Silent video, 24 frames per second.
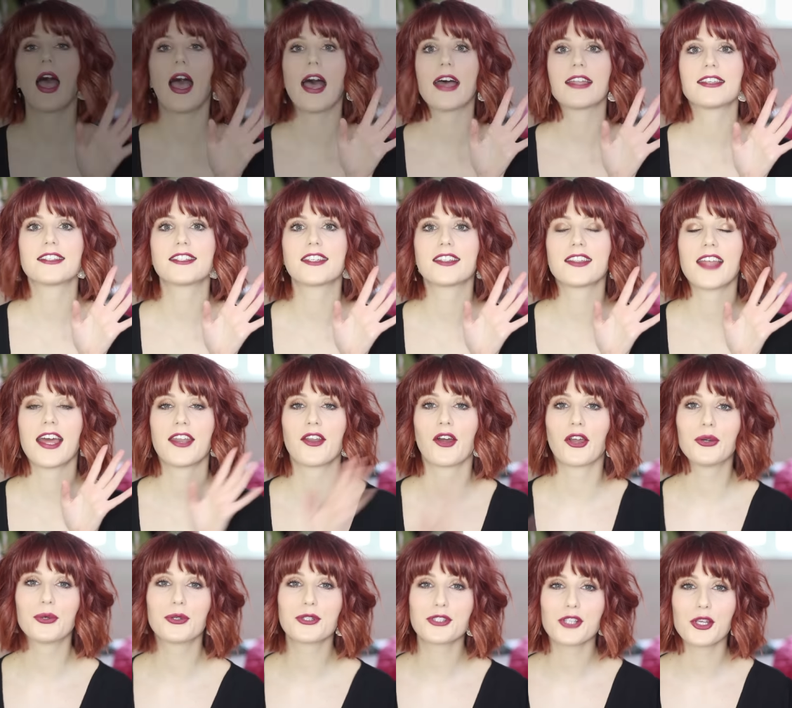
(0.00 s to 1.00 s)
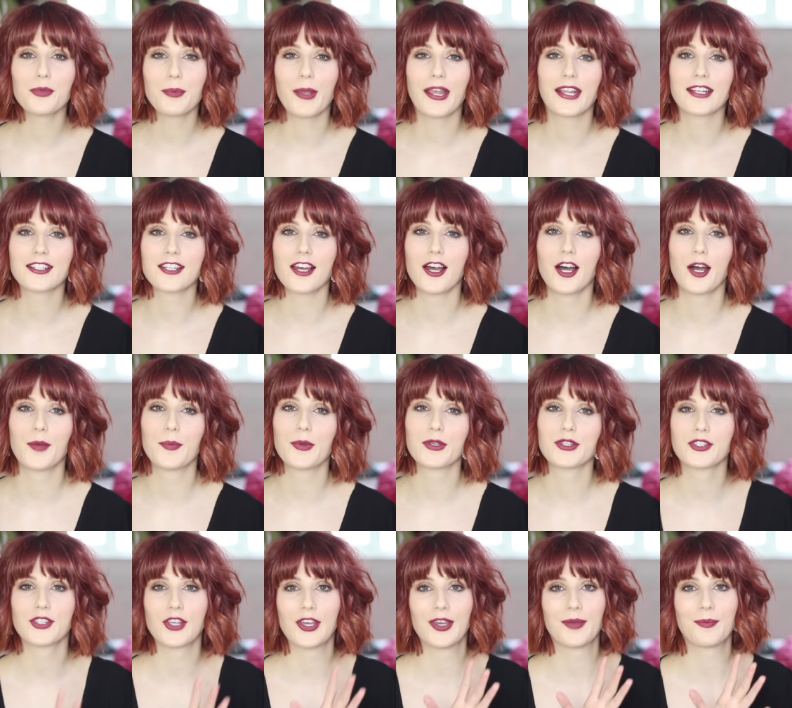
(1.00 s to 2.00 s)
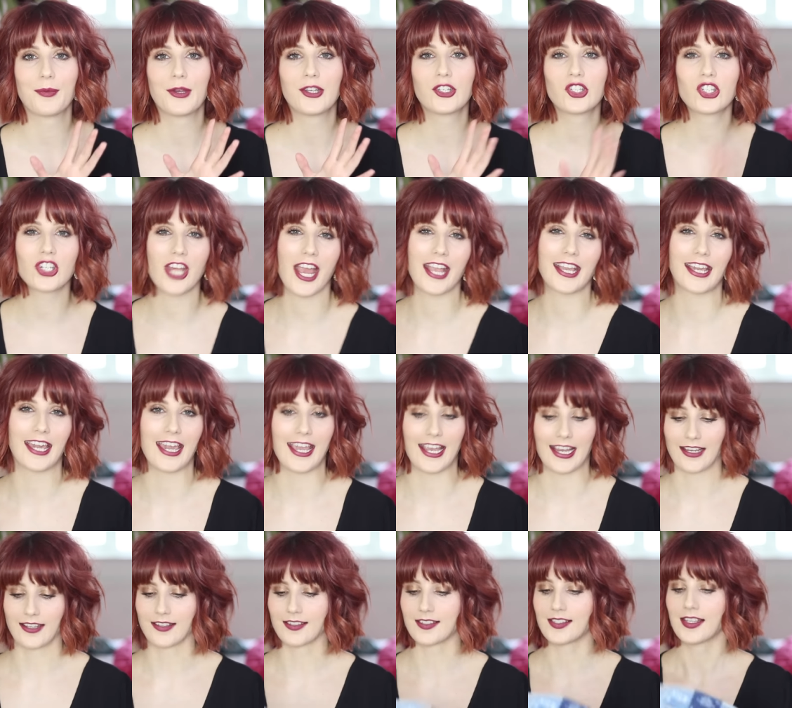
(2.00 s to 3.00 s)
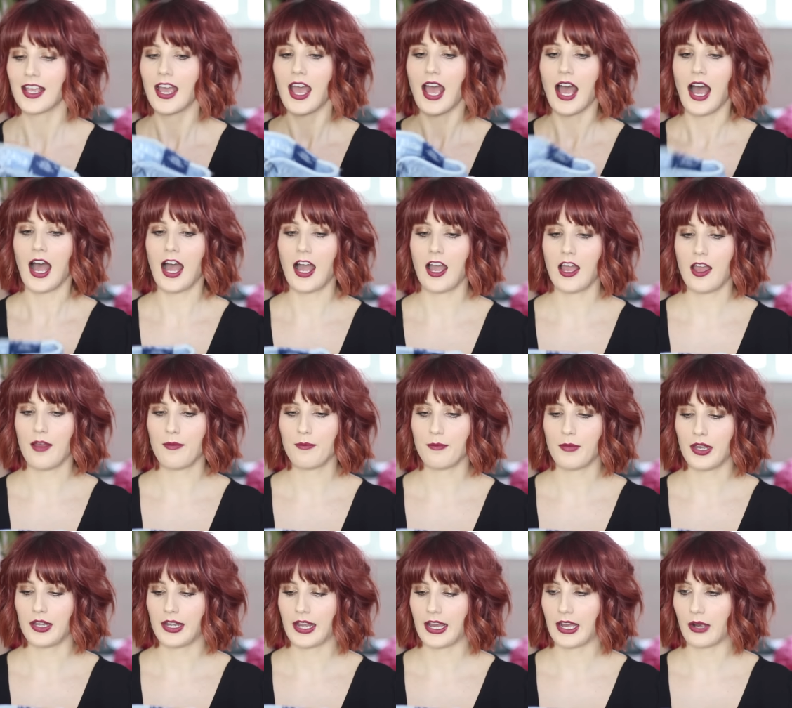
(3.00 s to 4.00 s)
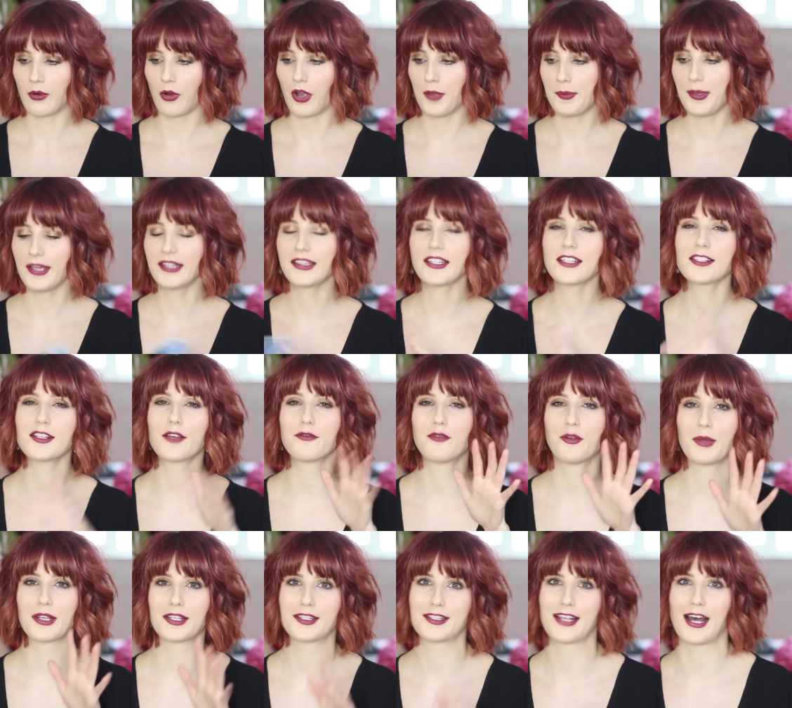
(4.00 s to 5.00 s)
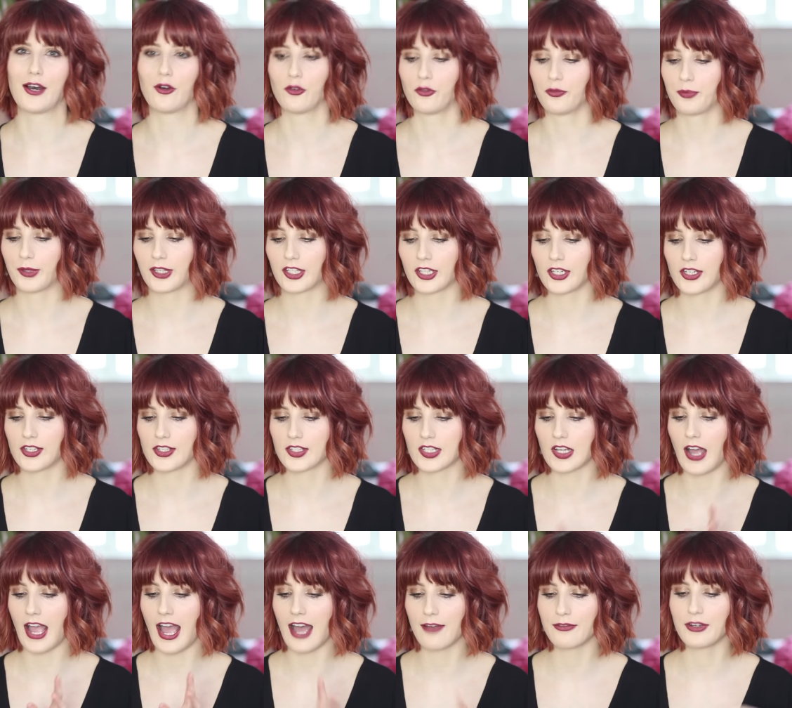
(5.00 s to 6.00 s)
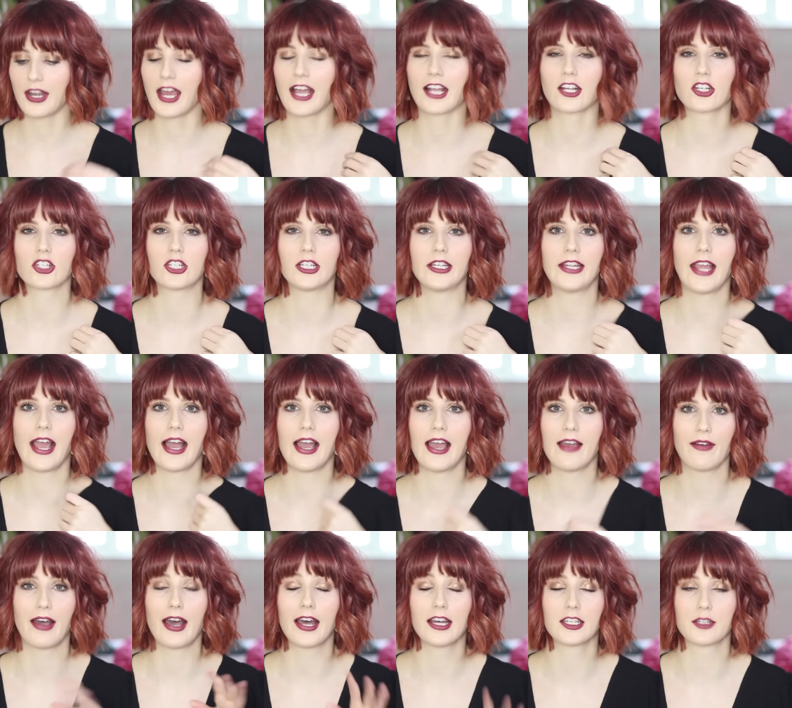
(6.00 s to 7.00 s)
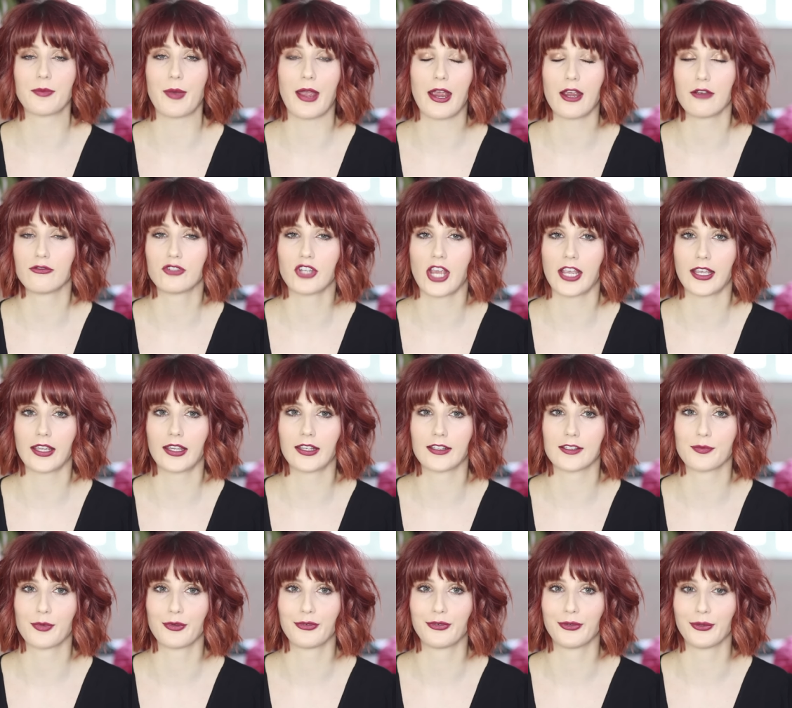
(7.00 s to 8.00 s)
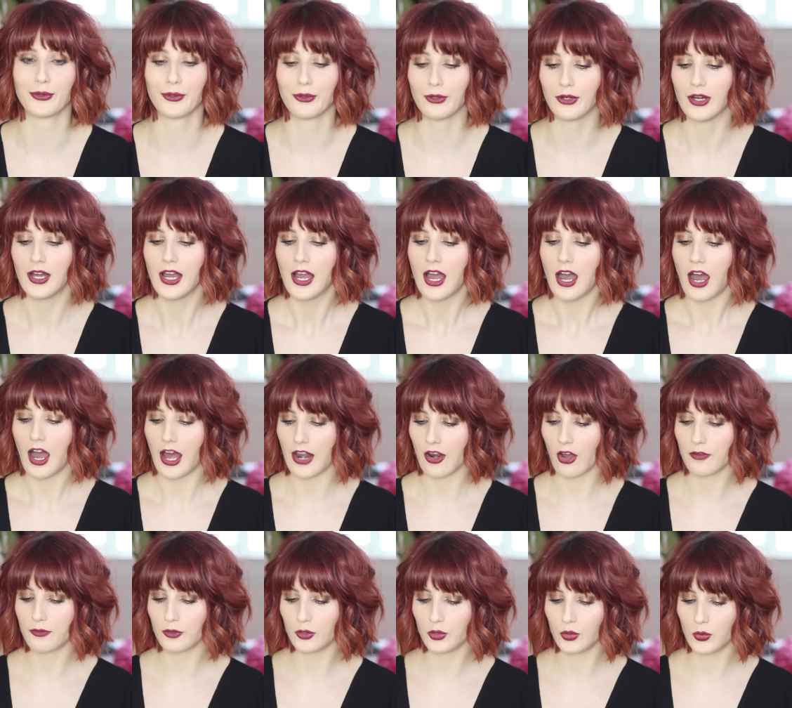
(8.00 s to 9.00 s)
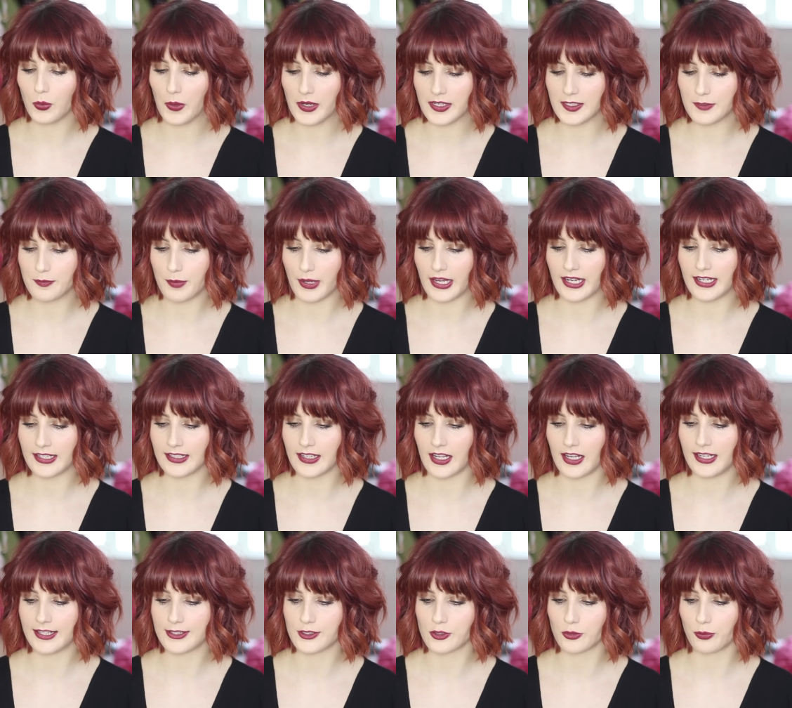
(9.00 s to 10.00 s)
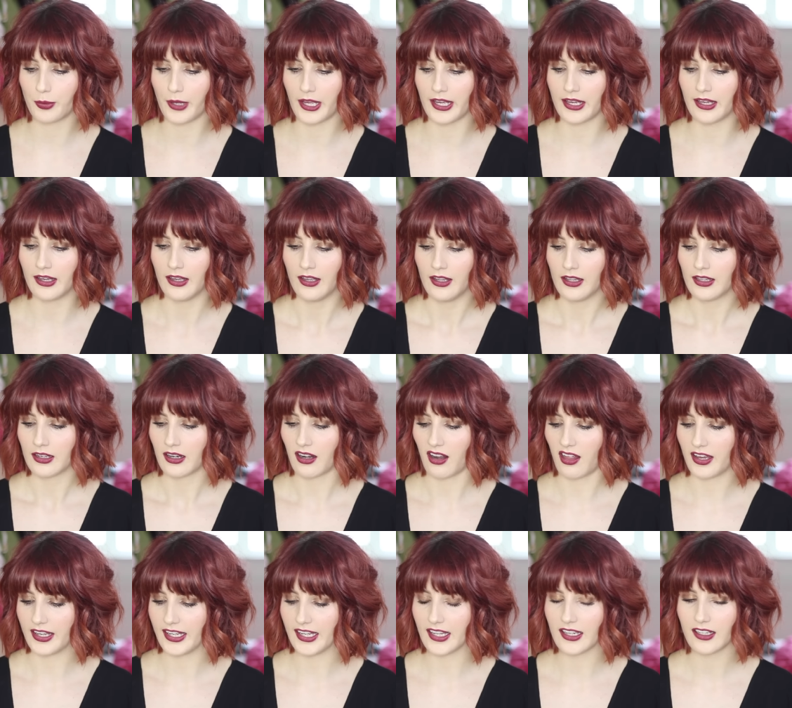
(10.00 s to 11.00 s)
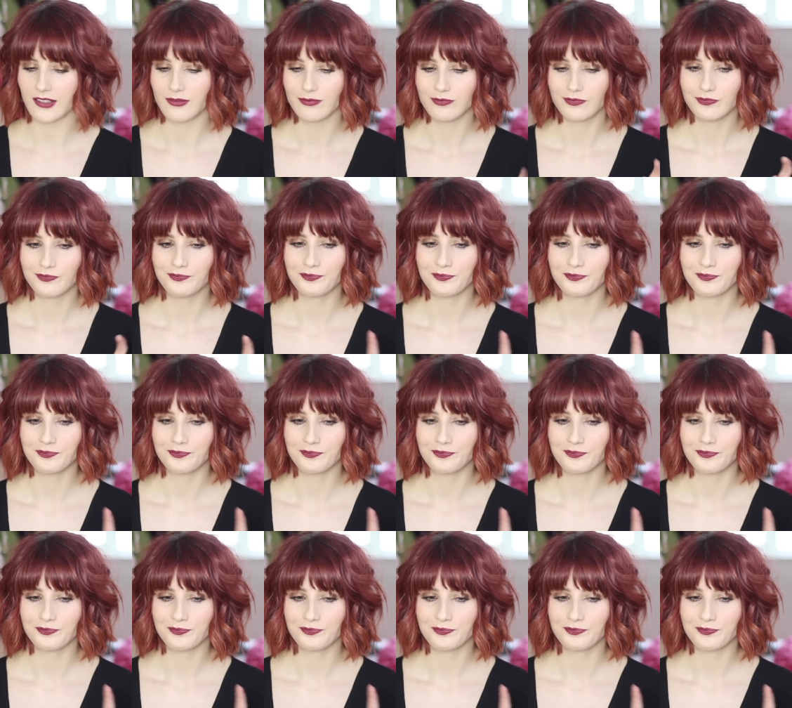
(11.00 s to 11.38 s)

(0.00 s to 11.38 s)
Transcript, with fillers: And then I also picked up some jeggings. Now, I picked these up for myself because I haven't actually ever had a pair of jeggings before, and I've always been a little bit like,